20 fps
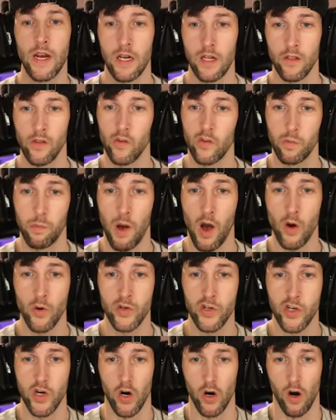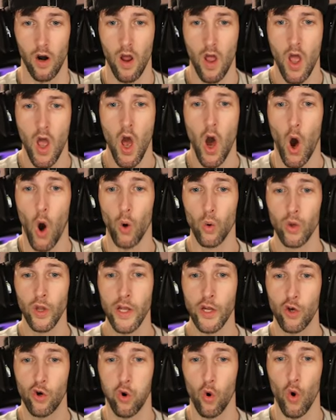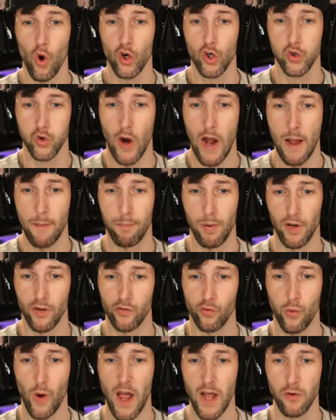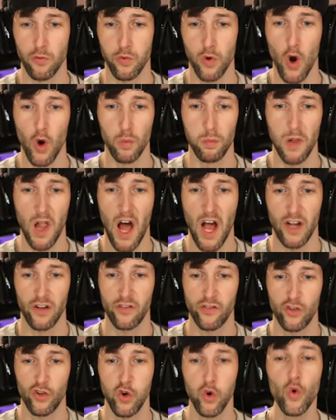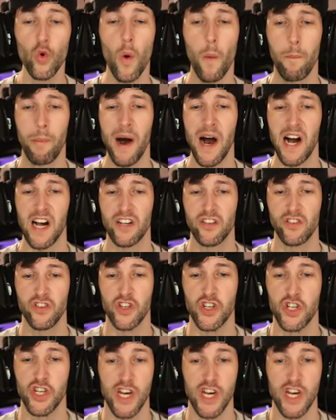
reading this poster. Only cool grandpas ride Roblox Toolbox